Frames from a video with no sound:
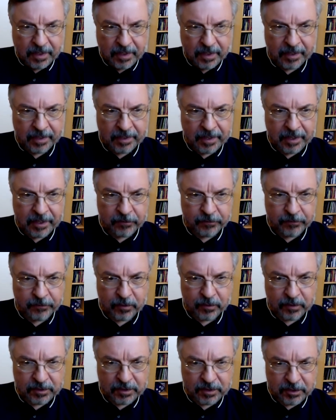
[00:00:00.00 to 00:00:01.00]
At age
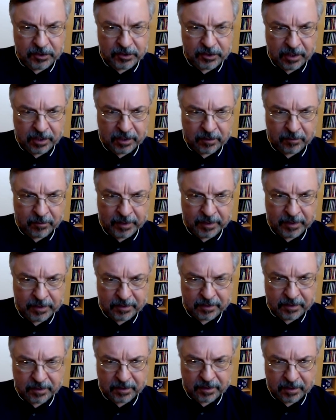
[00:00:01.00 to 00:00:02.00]
14, she
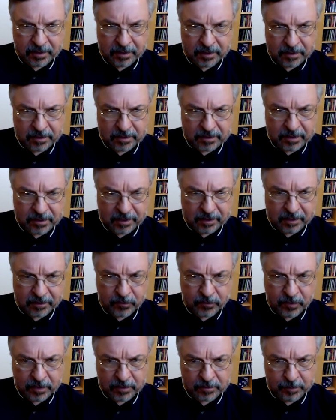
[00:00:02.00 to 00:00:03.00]
underwent a second
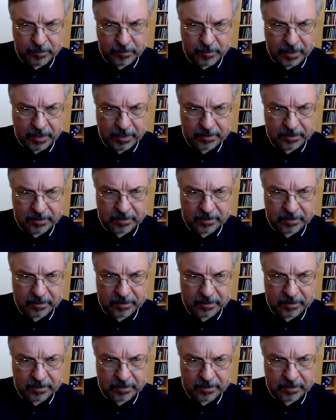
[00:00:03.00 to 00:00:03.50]
transplant,